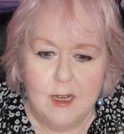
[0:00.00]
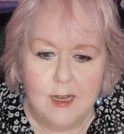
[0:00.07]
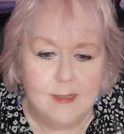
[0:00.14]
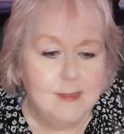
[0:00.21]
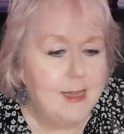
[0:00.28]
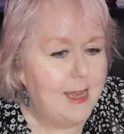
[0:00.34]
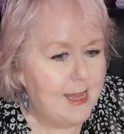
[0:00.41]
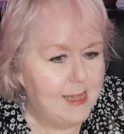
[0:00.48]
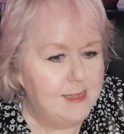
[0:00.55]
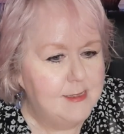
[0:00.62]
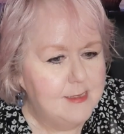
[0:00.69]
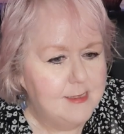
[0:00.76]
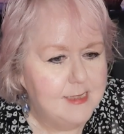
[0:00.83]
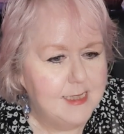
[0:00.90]
an
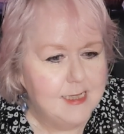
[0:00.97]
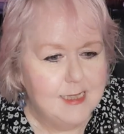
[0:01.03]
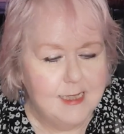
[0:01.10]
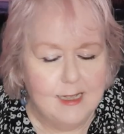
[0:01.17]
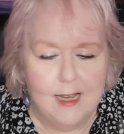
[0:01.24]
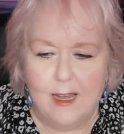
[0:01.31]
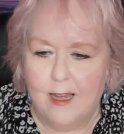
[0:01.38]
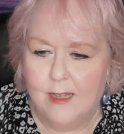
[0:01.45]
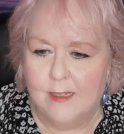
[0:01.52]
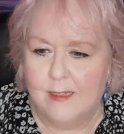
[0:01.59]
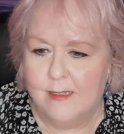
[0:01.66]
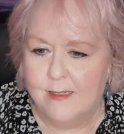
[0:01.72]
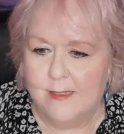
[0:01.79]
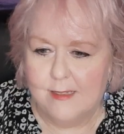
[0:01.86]
end date,
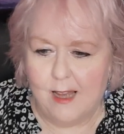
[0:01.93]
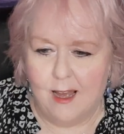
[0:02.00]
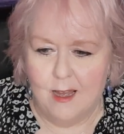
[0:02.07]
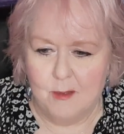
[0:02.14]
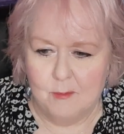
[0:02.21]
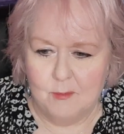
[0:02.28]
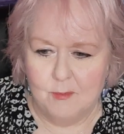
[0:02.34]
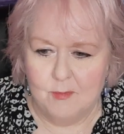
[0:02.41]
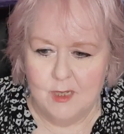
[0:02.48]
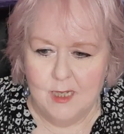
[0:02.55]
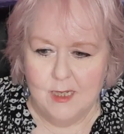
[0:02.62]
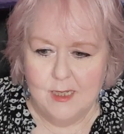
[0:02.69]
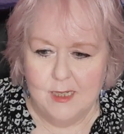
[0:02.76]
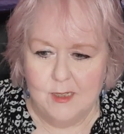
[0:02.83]
and,
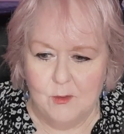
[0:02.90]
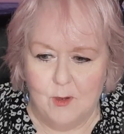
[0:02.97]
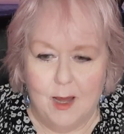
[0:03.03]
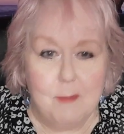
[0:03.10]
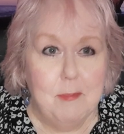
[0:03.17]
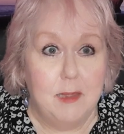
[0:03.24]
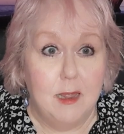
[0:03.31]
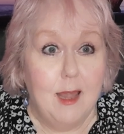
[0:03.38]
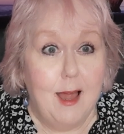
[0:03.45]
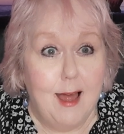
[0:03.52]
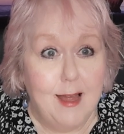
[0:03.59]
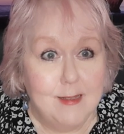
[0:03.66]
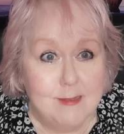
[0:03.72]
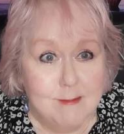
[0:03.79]
you know, a
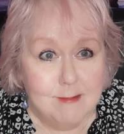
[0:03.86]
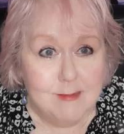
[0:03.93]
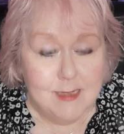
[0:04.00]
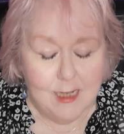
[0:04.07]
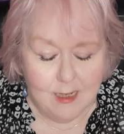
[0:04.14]
plan.